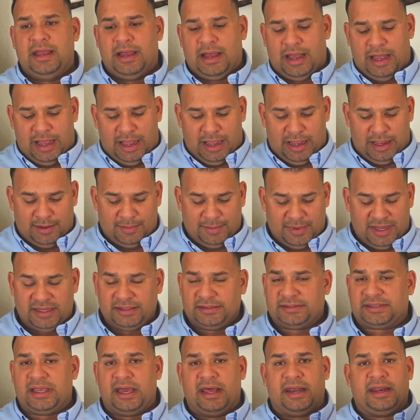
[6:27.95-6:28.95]
And
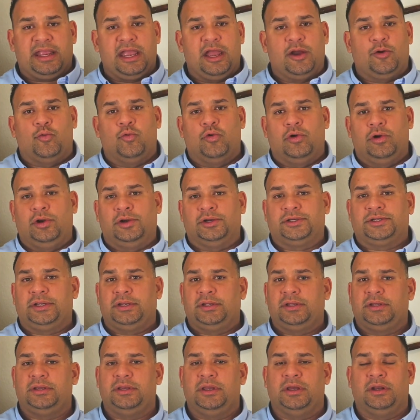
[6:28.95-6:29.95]
it's gonna get worse.
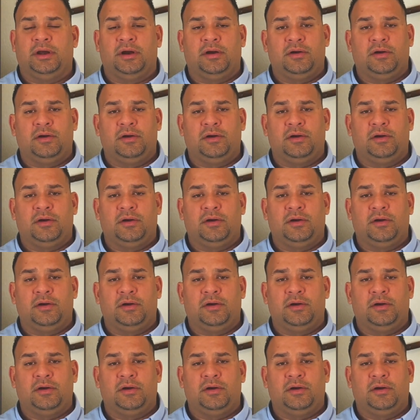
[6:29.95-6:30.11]
I